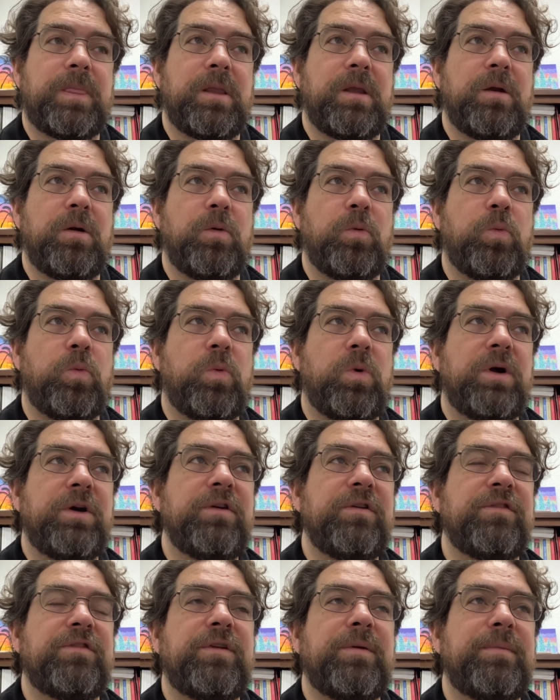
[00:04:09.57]
What
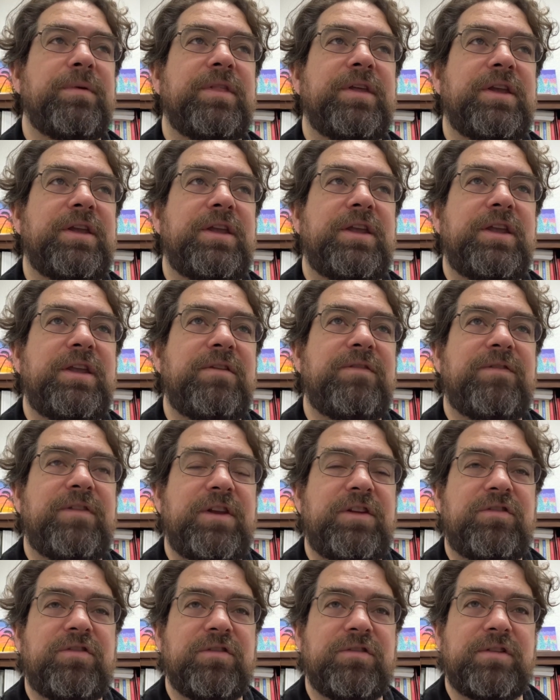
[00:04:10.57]
are some of the key
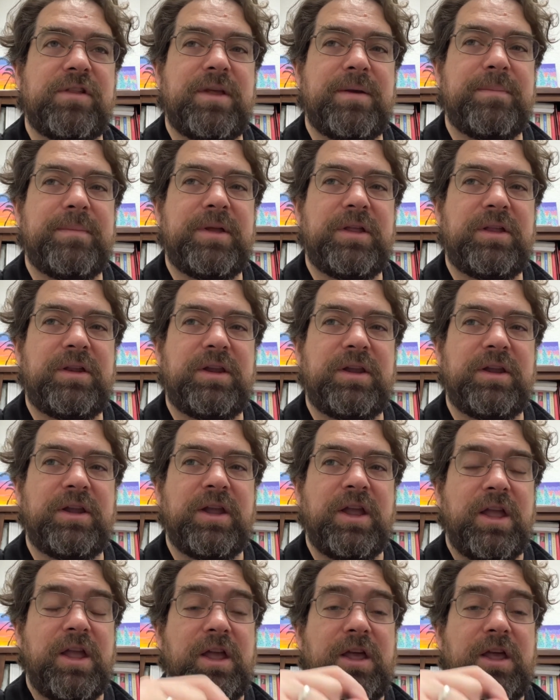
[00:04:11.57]
features of that melody